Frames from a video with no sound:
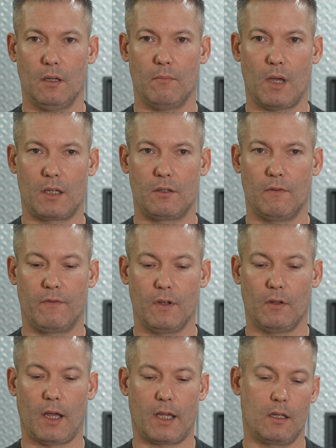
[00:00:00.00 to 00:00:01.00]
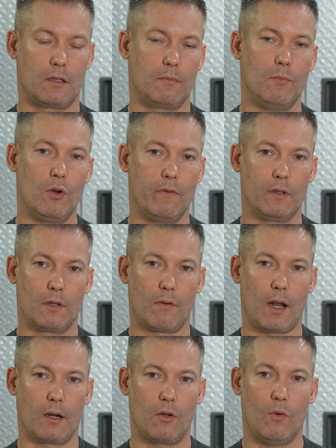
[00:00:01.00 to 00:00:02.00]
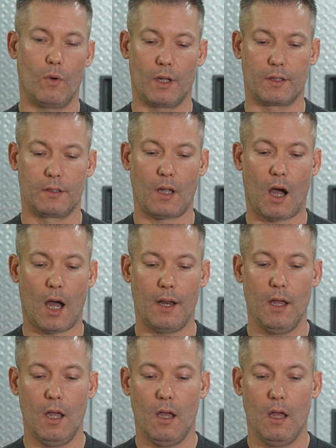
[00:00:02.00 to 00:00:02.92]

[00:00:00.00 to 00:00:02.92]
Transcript: It makes you feel like it's moving the reticle when it's not.